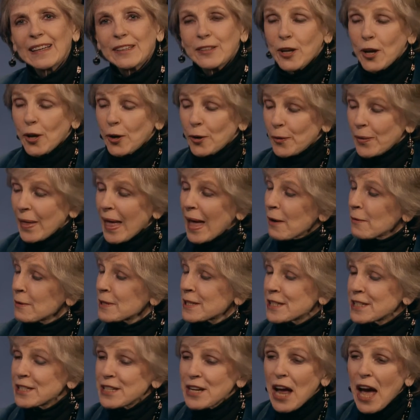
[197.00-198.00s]
no, that
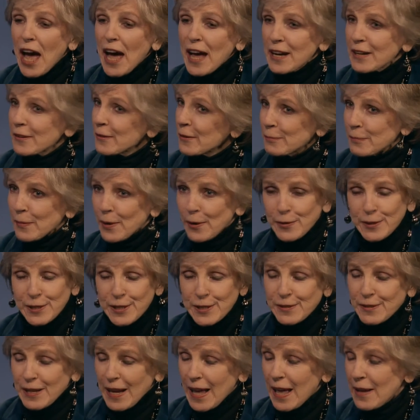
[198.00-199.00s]
was not
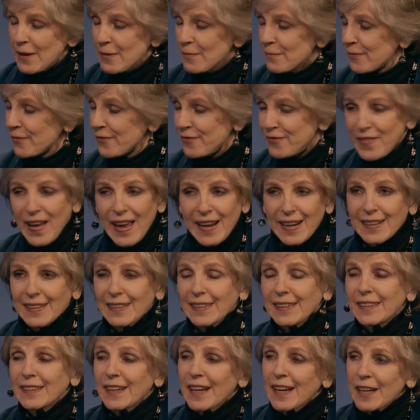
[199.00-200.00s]
most
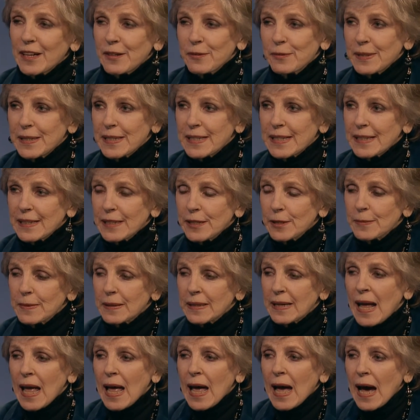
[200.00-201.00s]
emphatically not a
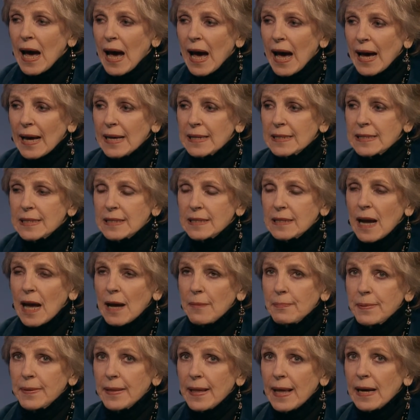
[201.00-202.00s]
retirement. I
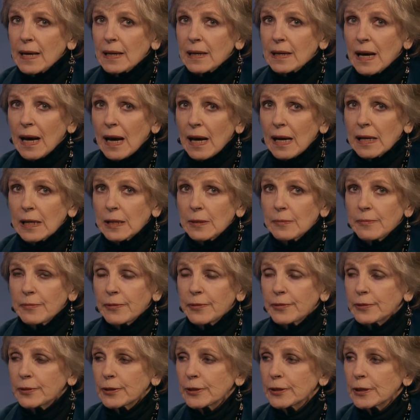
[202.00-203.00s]
stopped that column
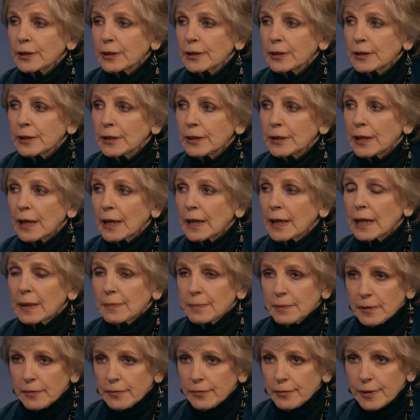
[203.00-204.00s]
for a
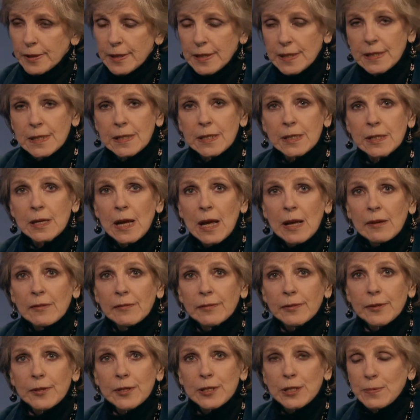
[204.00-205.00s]
couple of reasons.
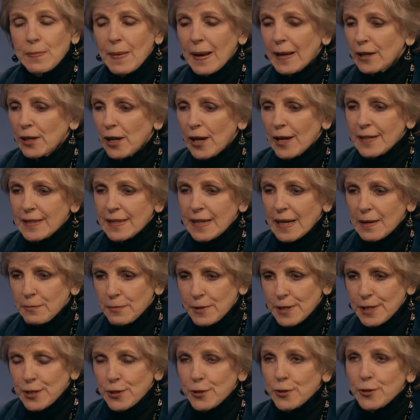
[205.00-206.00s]
First, my longtime
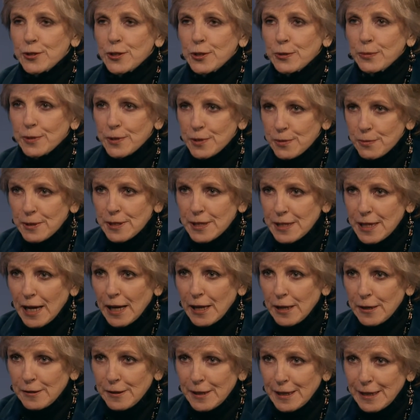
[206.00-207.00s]
researcher was
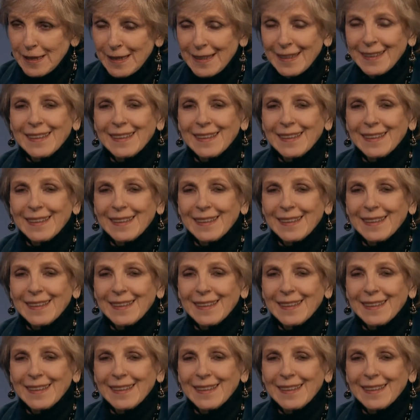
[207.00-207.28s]
retiring,